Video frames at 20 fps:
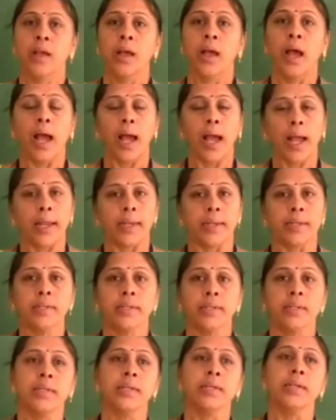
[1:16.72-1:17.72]

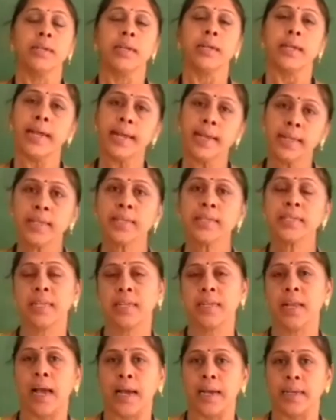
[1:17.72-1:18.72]
And in
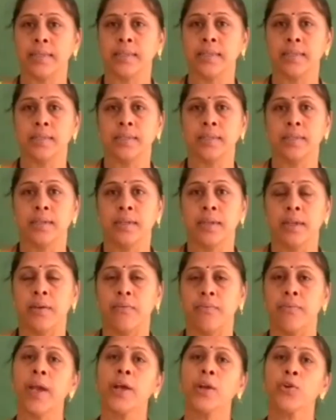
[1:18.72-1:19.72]
this class,
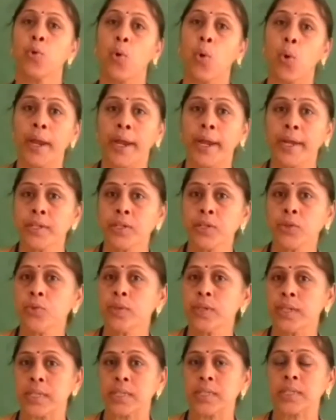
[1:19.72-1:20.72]
we are going
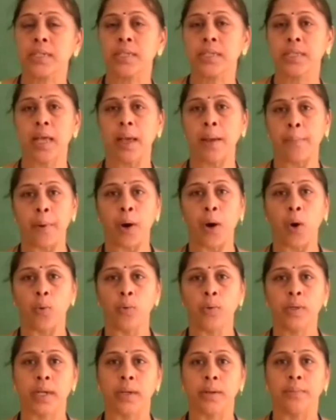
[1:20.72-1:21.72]
to discuss
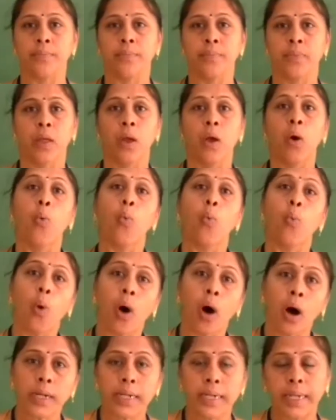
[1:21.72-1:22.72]
about
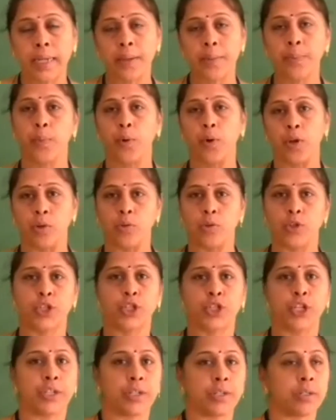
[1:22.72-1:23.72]
water
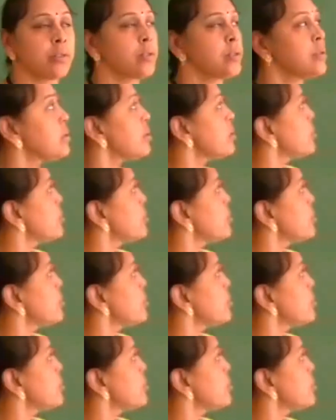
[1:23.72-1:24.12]
pollution.